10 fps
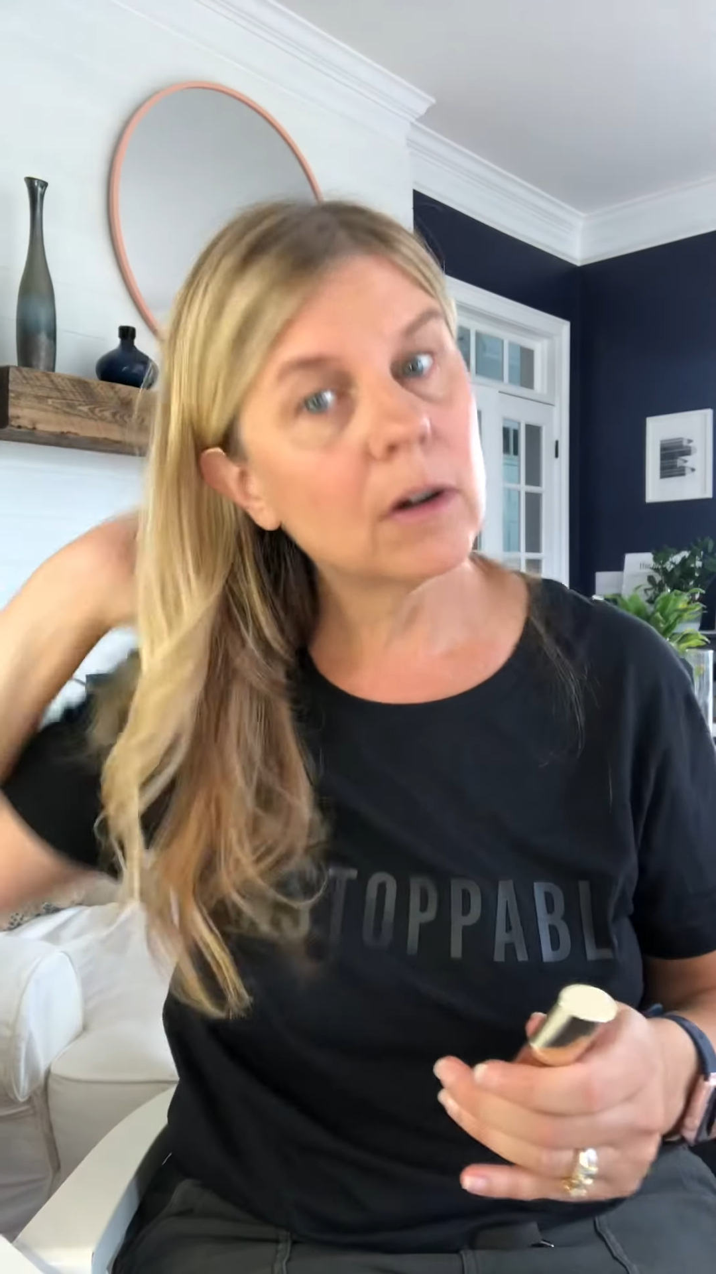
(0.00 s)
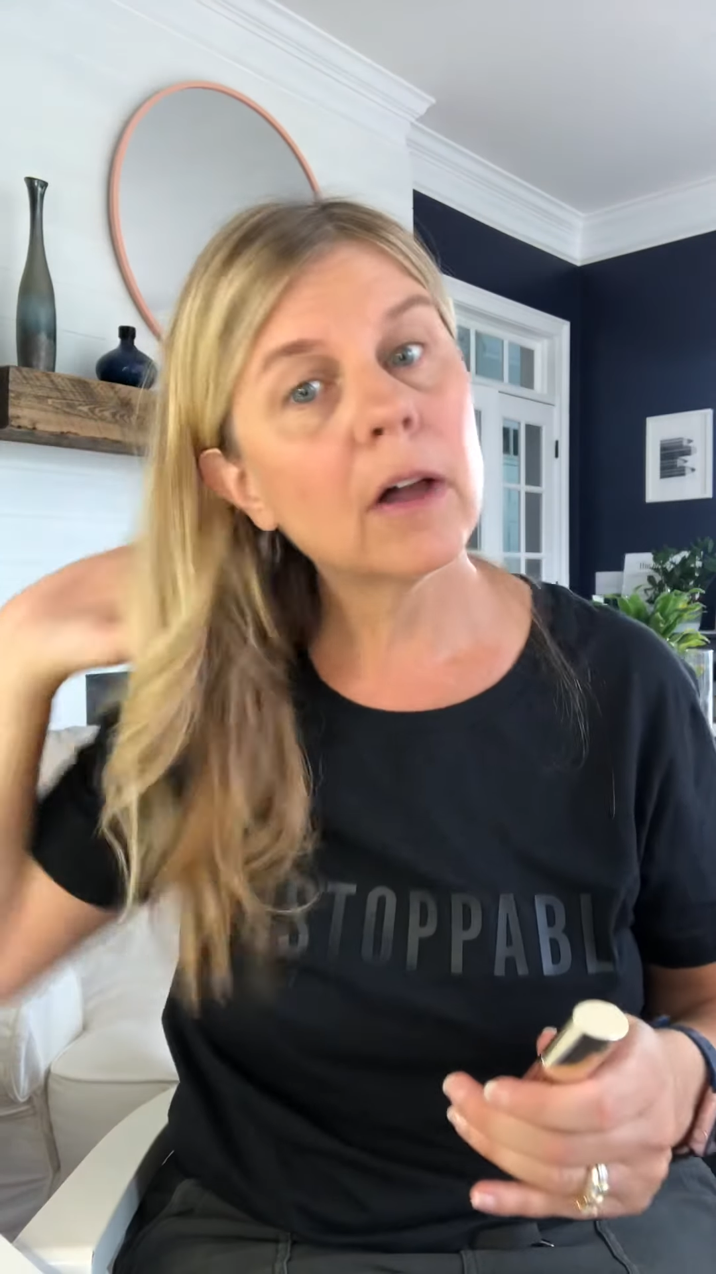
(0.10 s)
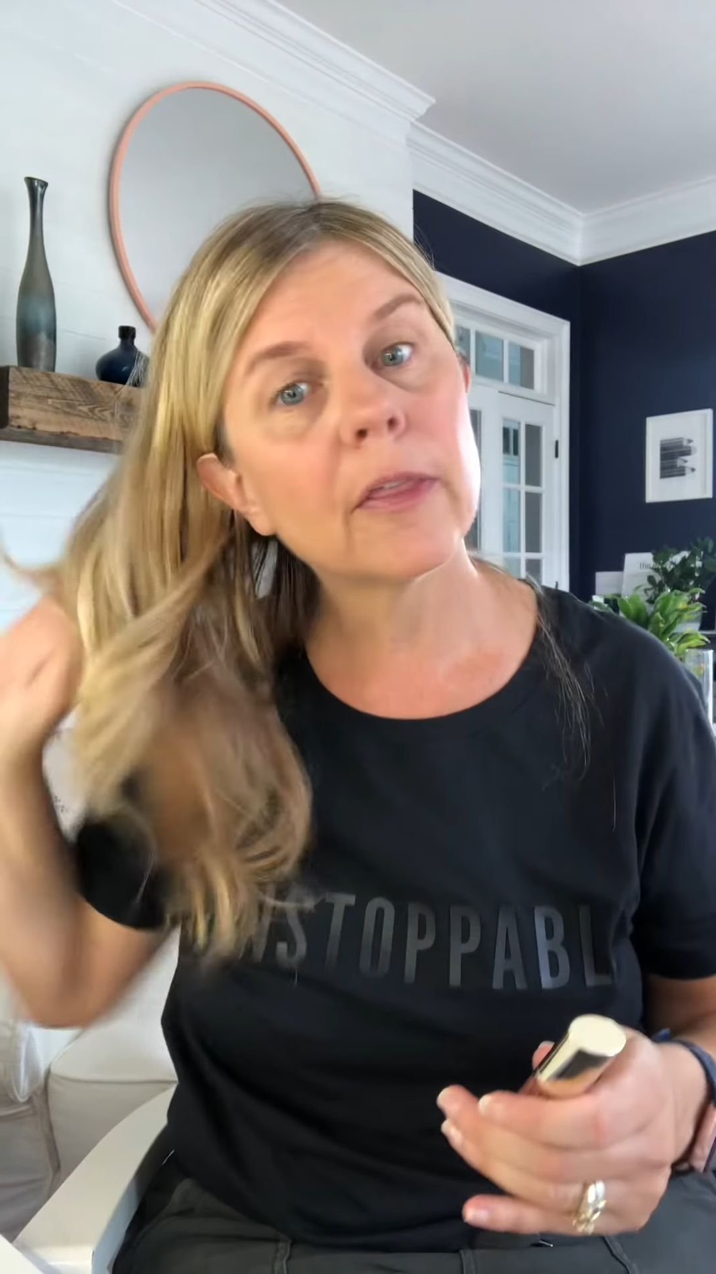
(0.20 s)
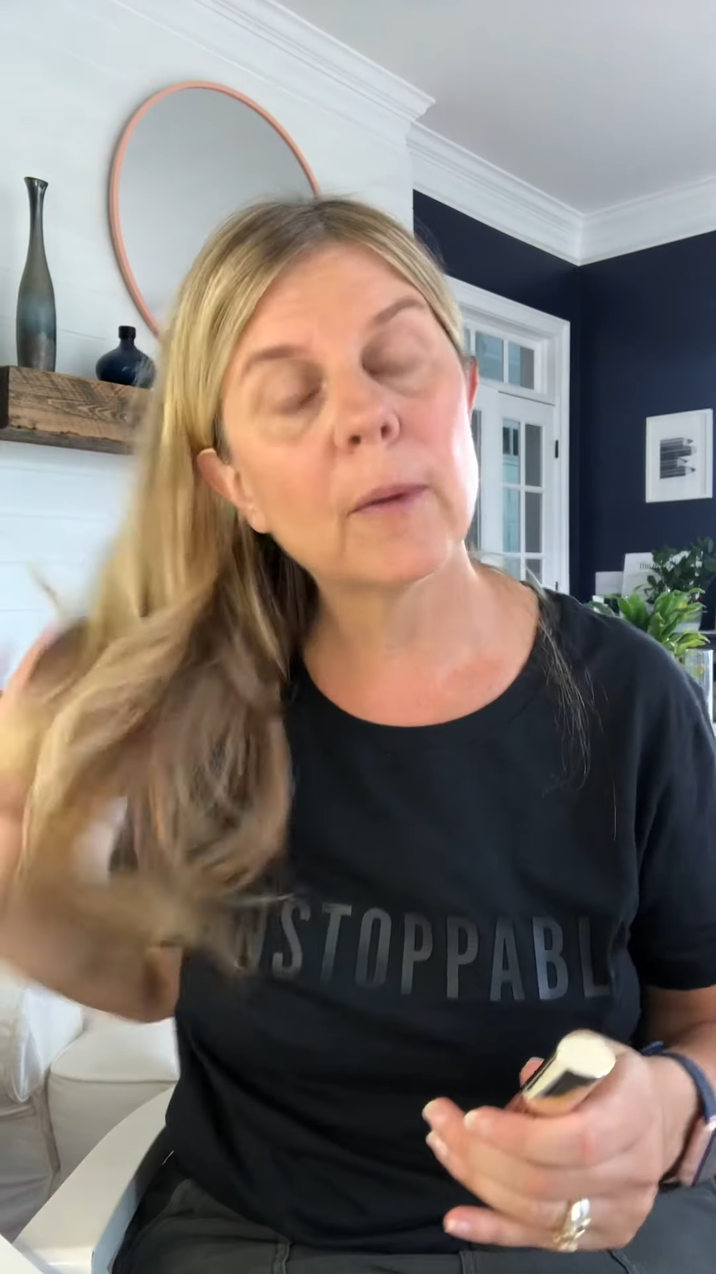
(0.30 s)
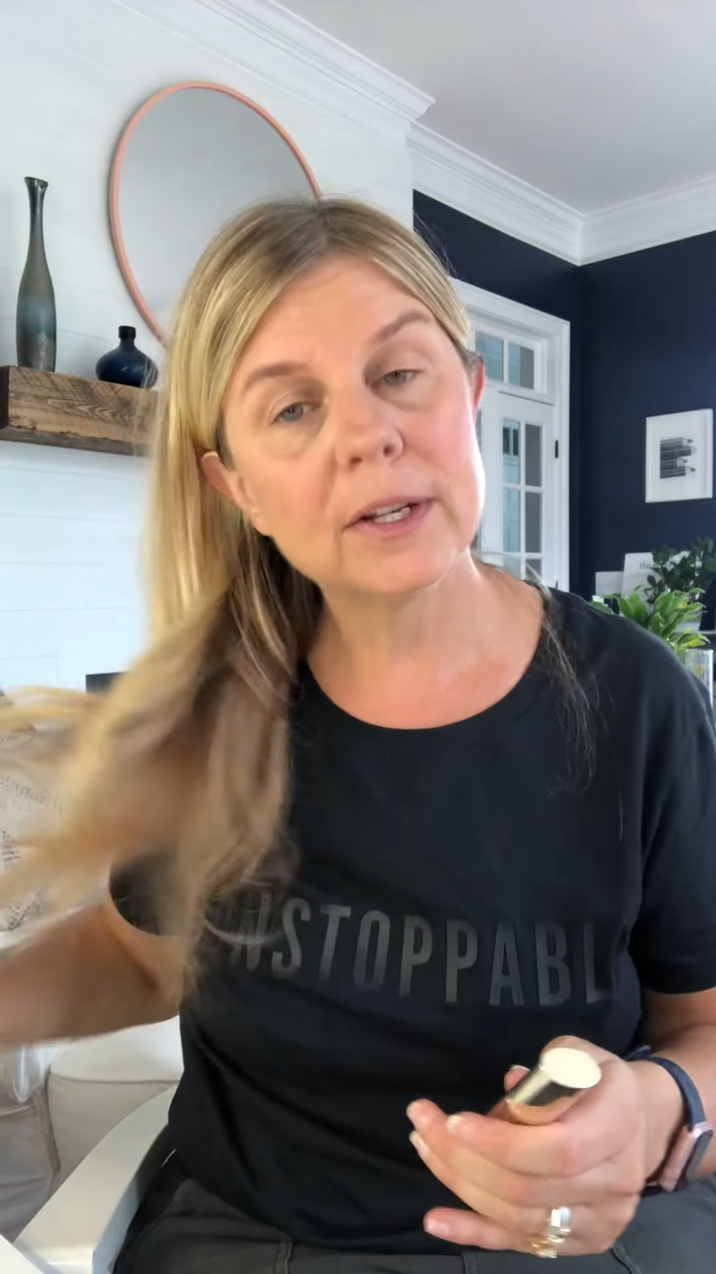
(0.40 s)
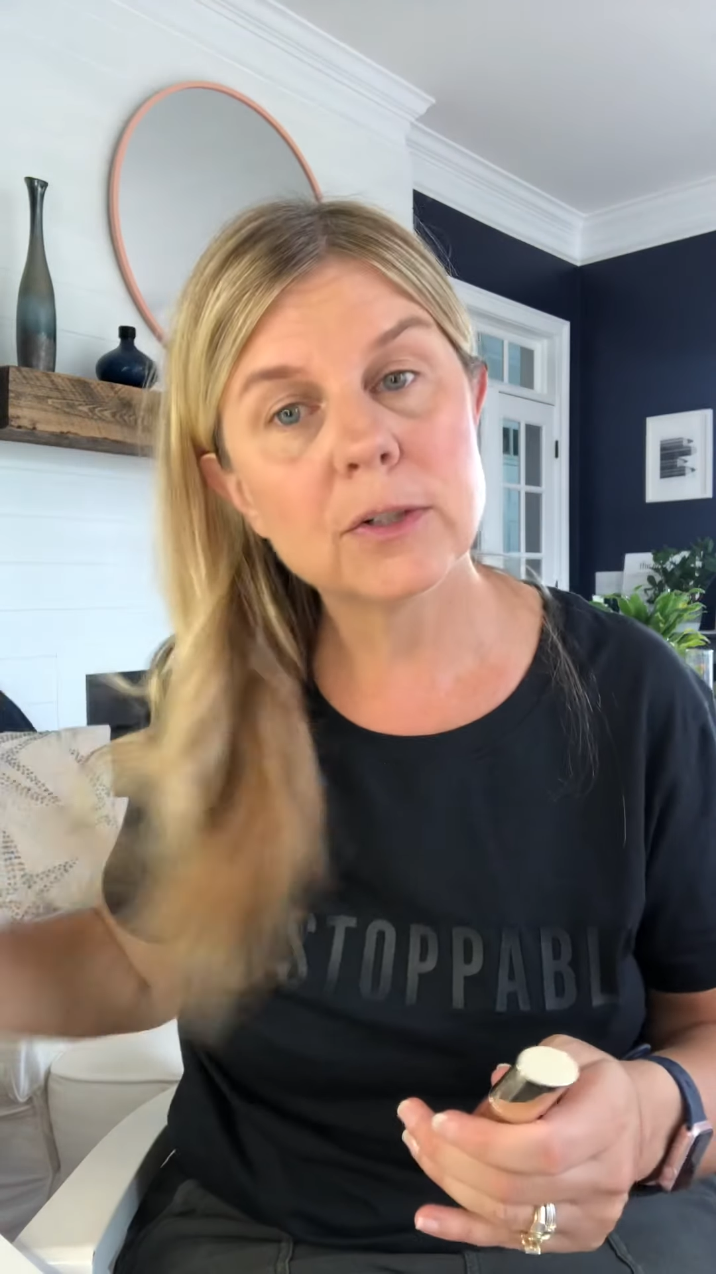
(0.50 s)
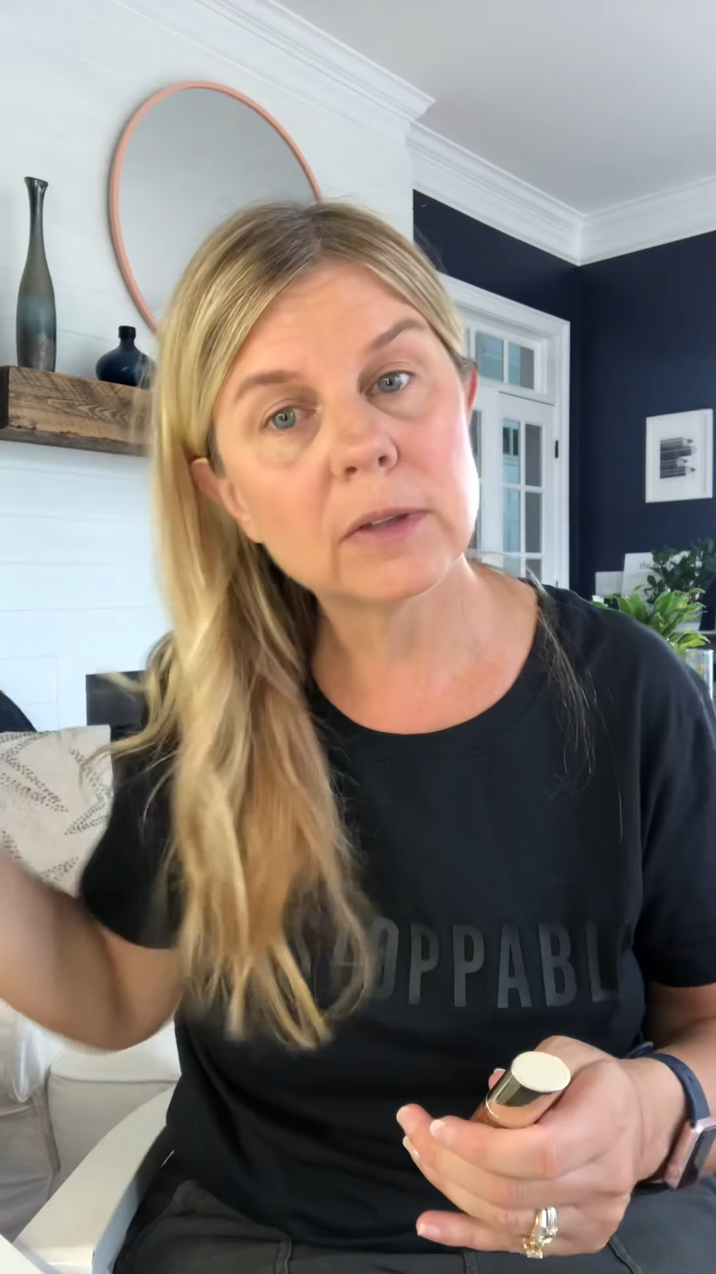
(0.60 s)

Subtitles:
although I do